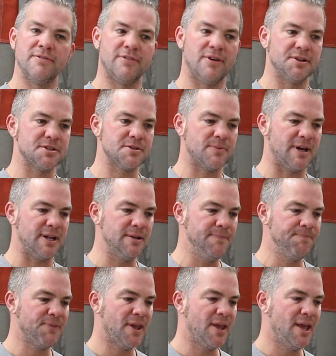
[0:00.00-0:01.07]
volt as
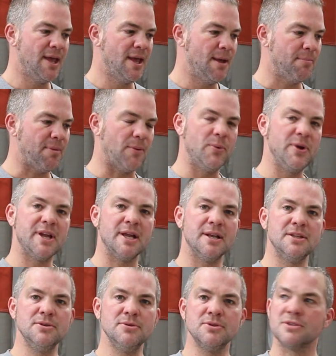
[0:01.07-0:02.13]
well. But we
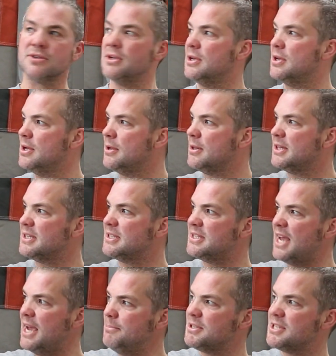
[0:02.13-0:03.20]
can use the
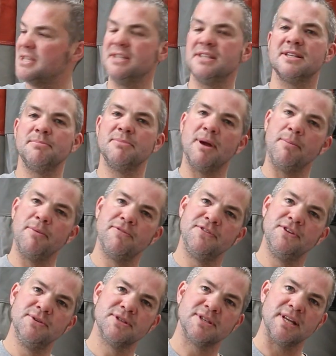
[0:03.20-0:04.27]
same system that we've
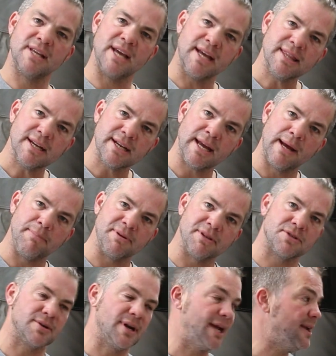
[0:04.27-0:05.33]
used in the other camper
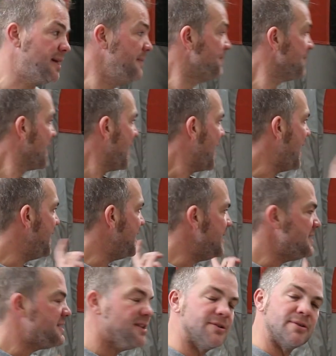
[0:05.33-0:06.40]
trailer and
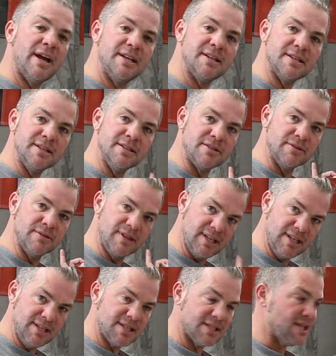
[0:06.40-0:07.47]
integrate it into
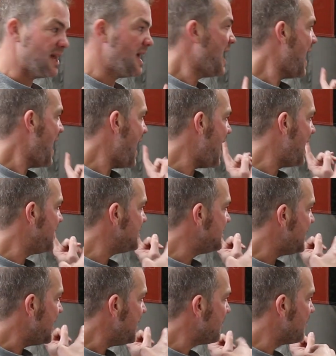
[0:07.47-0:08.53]
this, and
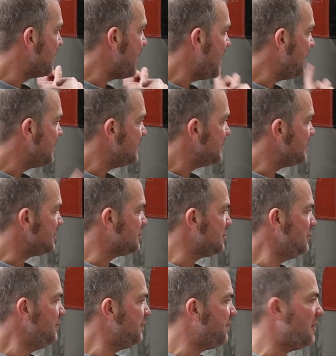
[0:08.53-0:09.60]
then run the
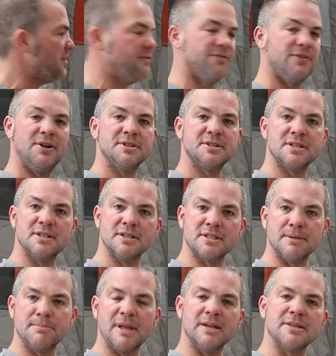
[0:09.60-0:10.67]
240 volt
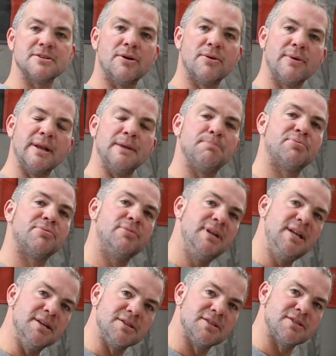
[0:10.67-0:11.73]
system that is already
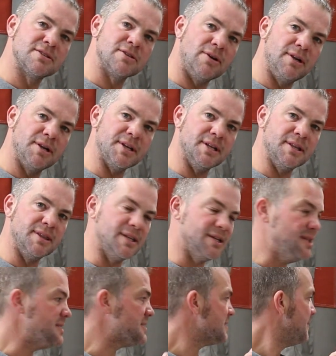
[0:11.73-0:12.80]
pre-installed in
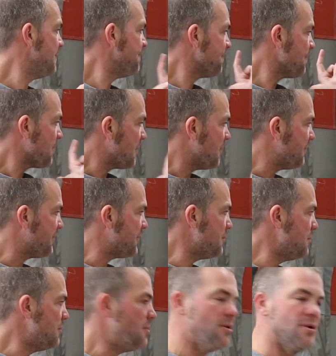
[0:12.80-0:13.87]
this
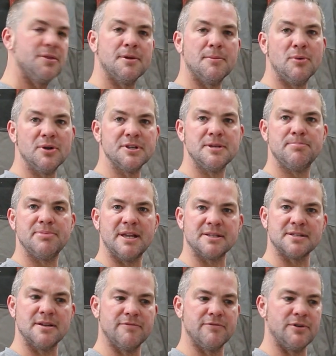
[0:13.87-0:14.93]
through the
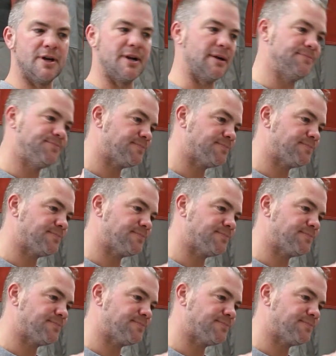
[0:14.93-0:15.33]
MULTIPLUS inverter.